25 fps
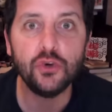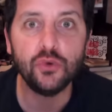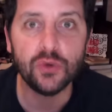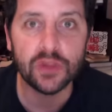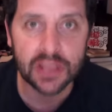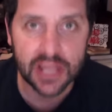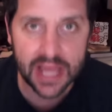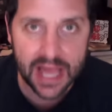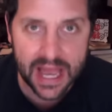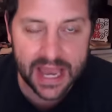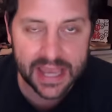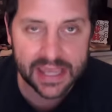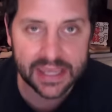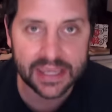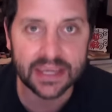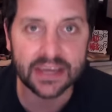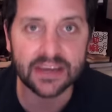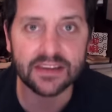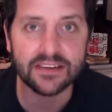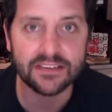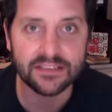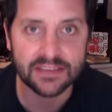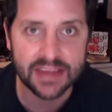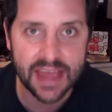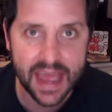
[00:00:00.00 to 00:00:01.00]
you
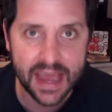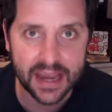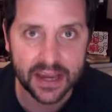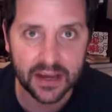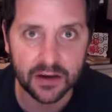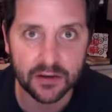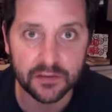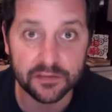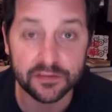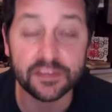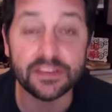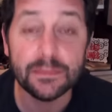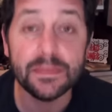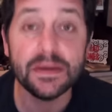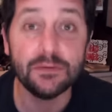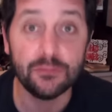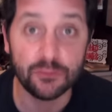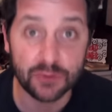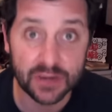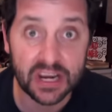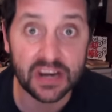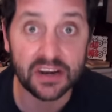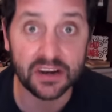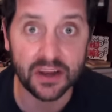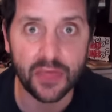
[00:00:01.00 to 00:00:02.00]
lying sack of... Let me
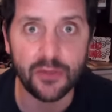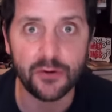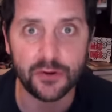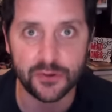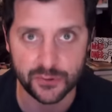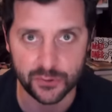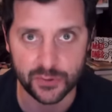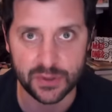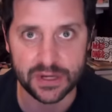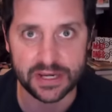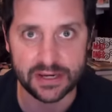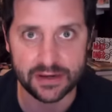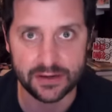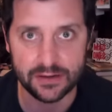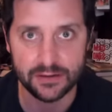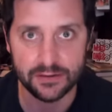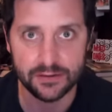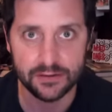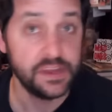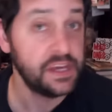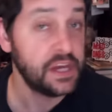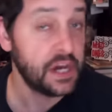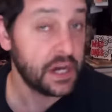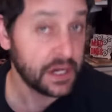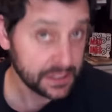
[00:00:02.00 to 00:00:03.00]
read another tweet.
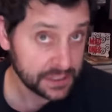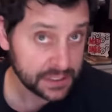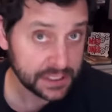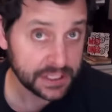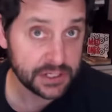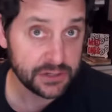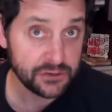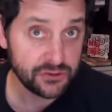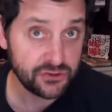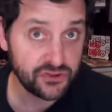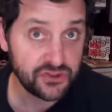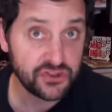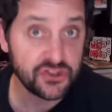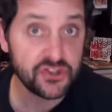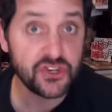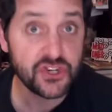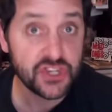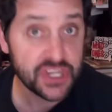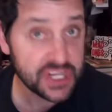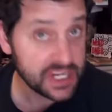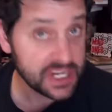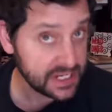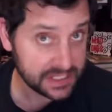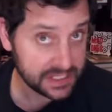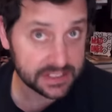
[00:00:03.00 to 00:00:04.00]
The unhinged
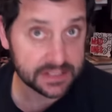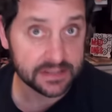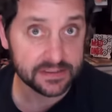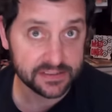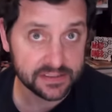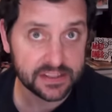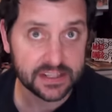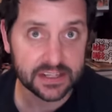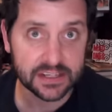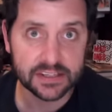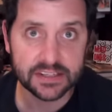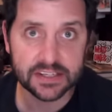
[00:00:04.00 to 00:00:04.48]
genius